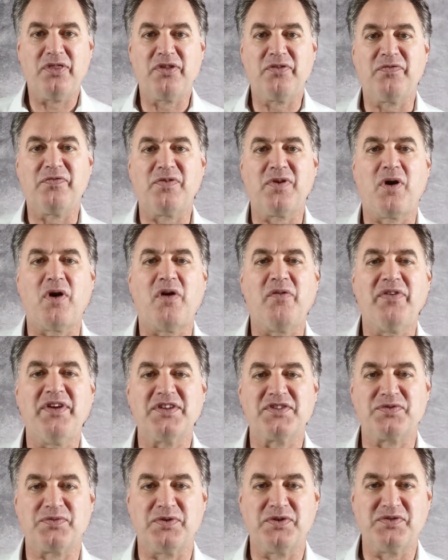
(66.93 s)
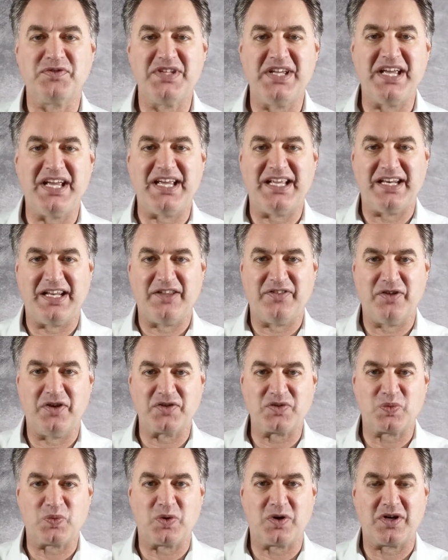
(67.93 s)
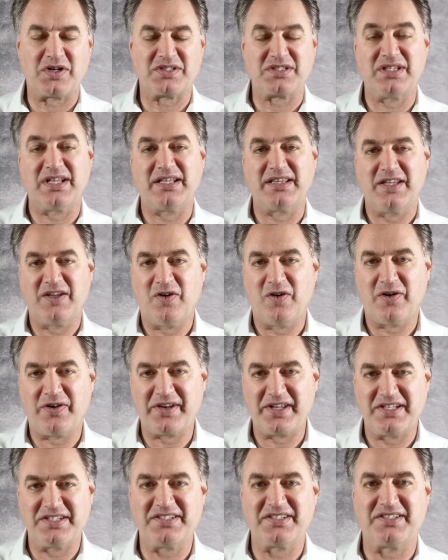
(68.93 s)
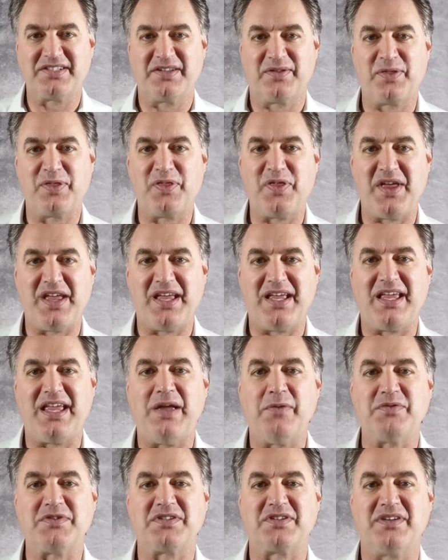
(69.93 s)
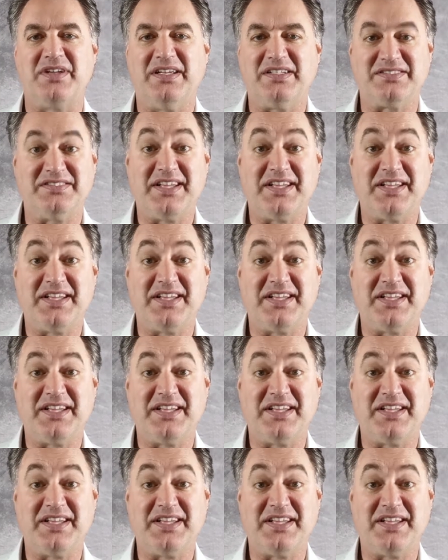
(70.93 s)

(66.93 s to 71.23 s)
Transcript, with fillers: The flow of his routine in those words led the audience to think his